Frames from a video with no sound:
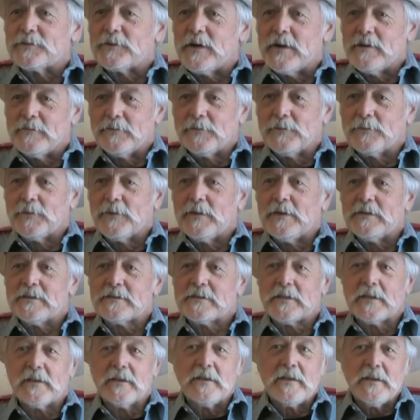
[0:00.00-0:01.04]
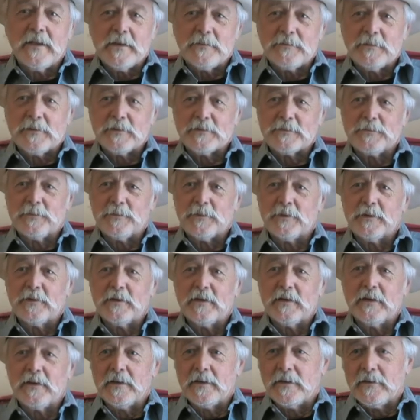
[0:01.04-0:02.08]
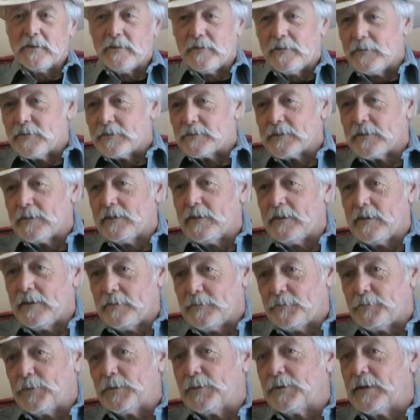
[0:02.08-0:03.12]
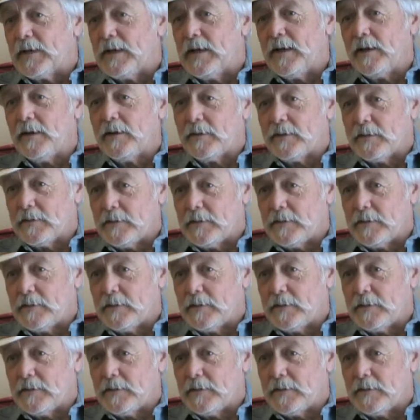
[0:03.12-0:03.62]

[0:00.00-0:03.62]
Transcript: traveled west, kidnapped this boy, and there's a lot of brutality.